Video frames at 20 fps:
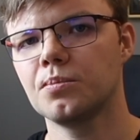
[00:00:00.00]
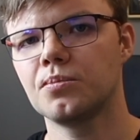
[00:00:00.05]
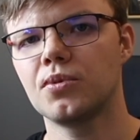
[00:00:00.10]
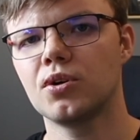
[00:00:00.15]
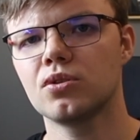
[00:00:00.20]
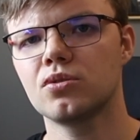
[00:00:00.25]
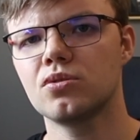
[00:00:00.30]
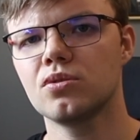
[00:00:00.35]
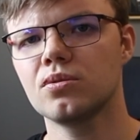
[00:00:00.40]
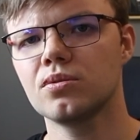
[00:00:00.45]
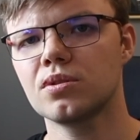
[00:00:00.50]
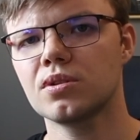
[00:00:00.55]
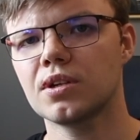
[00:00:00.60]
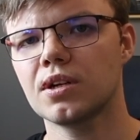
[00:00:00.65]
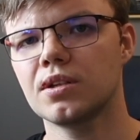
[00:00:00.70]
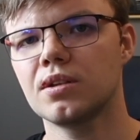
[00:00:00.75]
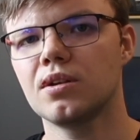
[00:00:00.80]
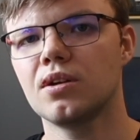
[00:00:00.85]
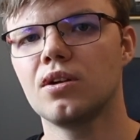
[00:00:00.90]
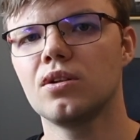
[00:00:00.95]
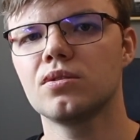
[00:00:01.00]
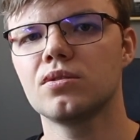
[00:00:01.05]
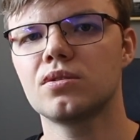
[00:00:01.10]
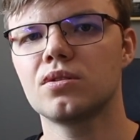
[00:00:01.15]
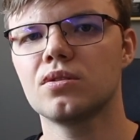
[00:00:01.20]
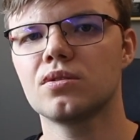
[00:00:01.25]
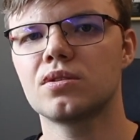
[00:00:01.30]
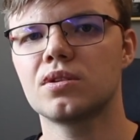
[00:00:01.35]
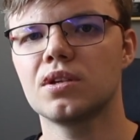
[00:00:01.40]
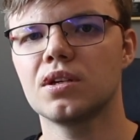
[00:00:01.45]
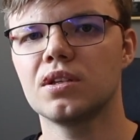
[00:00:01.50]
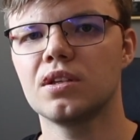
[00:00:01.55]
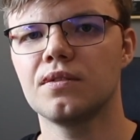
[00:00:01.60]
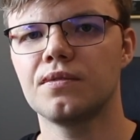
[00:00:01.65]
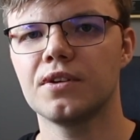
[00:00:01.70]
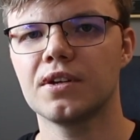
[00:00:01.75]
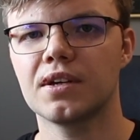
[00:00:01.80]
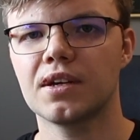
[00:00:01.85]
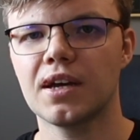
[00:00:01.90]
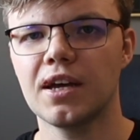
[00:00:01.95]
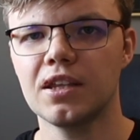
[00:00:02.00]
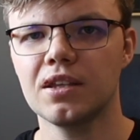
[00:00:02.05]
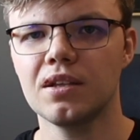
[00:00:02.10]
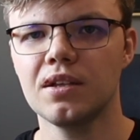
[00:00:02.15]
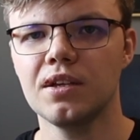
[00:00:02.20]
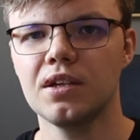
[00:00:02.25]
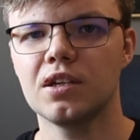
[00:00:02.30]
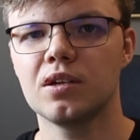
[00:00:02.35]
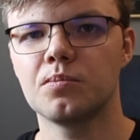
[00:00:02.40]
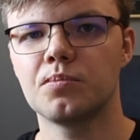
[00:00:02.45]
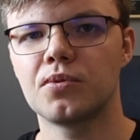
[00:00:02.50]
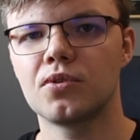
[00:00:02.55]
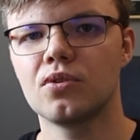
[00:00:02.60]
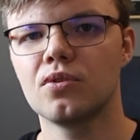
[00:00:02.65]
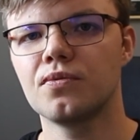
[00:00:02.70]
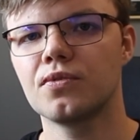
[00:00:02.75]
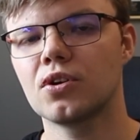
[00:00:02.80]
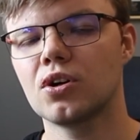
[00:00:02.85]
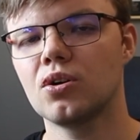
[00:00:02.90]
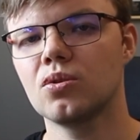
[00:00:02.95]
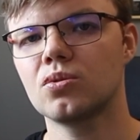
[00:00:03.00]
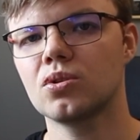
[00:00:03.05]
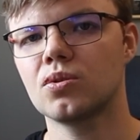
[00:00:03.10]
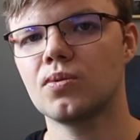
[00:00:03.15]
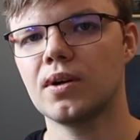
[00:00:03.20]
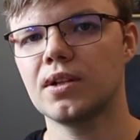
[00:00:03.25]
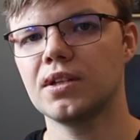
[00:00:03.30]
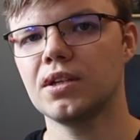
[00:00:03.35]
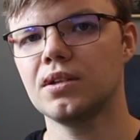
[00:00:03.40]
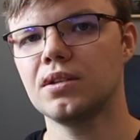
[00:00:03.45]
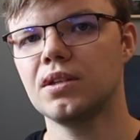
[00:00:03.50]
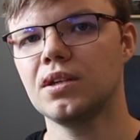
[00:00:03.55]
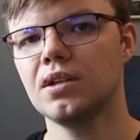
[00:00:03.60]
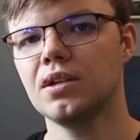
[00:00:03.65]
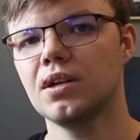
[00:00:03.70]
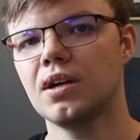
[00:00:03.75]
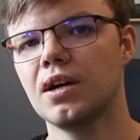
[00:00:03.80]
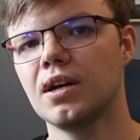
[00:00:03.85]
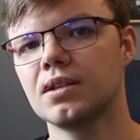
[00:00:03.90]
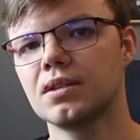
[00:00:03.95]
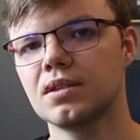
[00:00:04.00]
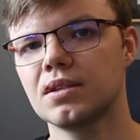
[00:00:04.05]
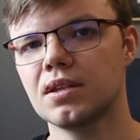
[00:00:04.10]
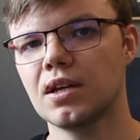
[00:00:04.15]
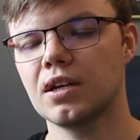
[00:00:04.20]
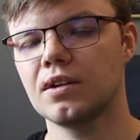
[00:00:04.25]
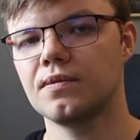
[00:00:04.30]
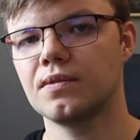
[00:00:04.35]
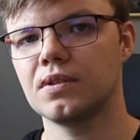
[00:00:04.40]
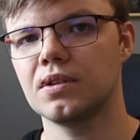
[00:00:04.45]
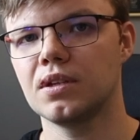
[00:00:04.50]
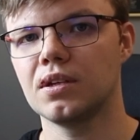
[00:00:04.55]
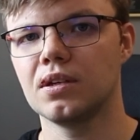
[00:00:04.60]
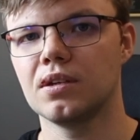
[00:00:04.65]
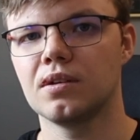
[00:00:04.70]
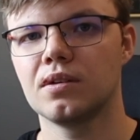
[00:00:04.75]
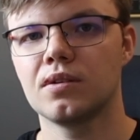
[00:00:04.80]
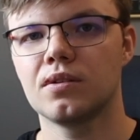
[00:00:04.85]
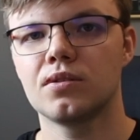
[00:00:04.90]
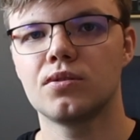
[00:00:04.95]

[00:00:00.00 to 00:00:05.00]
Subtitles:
Modules can also significantly improve code quality and safety.